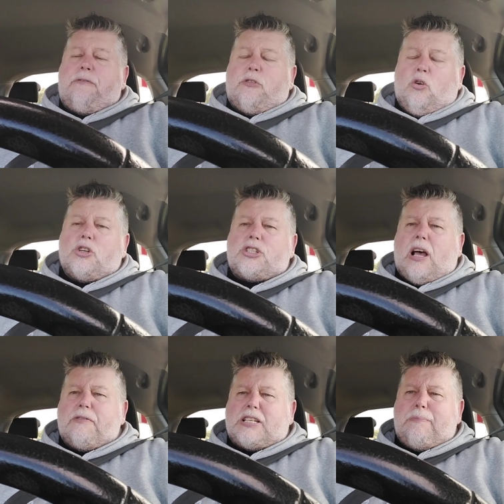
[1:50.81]
For us,
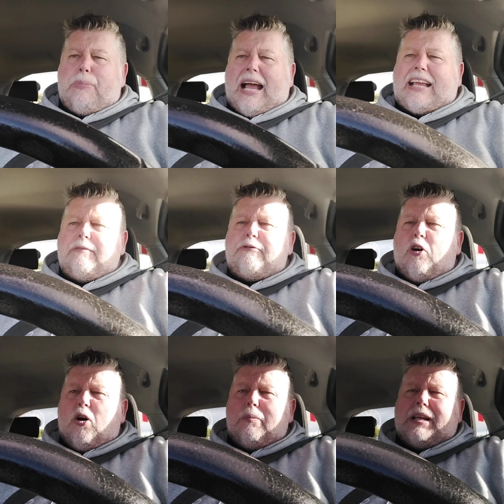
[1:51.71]
obviously, banging
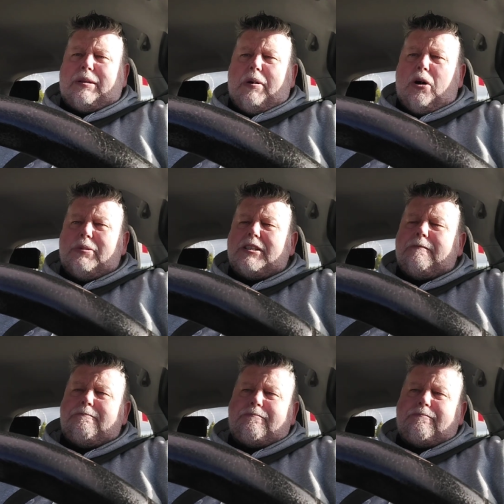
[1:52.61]
form at the moment.